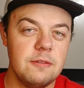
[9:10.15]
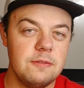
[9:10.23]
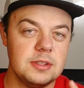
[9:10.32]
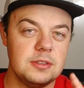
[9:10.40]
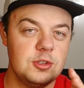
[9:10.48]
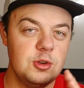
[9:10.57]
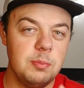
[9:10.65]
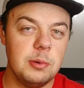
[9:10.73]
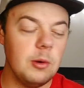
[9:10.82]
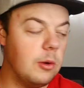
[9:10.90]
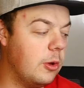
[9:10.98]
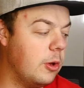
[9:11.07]
if it's
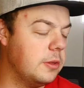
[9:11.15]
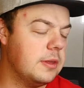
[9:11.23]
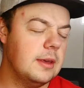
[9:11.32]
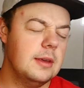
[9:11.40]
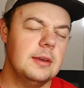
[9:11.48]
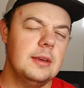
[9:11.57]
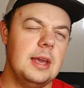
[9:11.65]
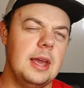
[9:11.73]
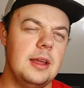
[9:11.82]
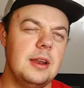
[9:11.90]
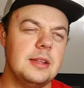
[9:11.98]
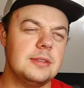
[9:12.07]
super old,
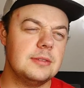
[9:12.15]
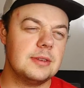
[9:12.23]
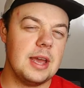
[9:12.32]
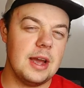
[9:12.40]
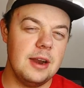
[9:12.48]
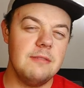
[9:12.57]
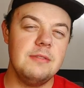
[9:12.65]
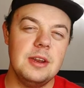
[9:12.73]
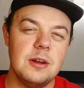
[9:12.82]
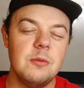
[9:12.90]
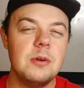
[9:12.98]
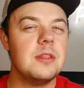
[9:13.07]
and it's kind of, you
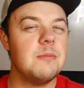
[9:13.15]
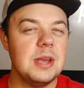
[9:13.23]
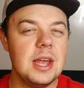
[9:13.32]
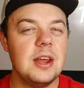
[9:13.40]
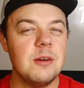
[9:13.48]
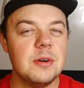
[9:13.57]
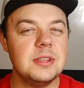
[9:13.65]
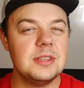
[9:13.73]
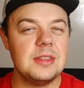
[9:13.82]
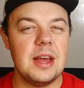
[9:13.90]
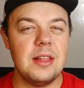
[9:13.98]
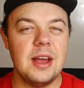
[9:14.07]
know, one of the beginning ones
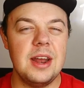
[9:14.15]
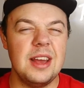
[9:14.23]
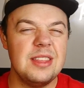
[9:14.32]
in that line.